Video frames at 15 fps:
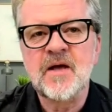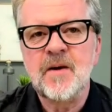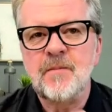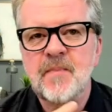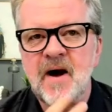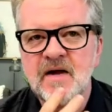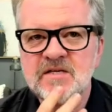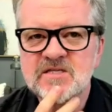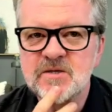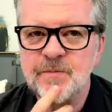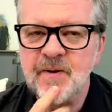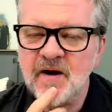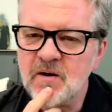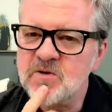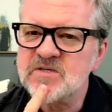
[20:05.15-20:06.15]
But
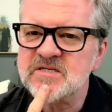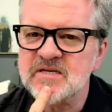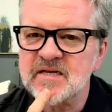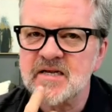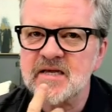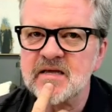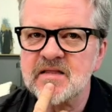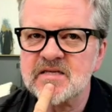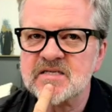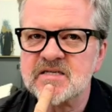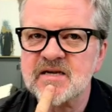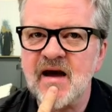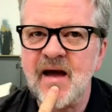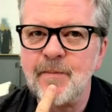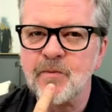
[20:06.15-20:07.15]
supposedly the
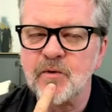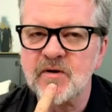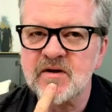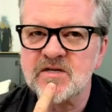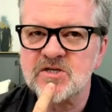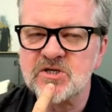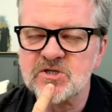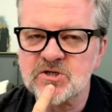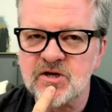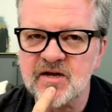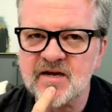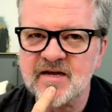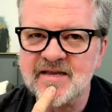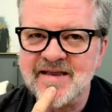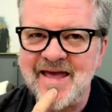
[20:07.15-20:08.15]
Sky Bridge is going to
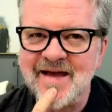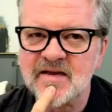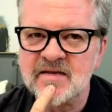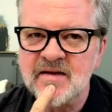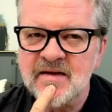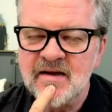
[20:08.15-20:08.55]
connect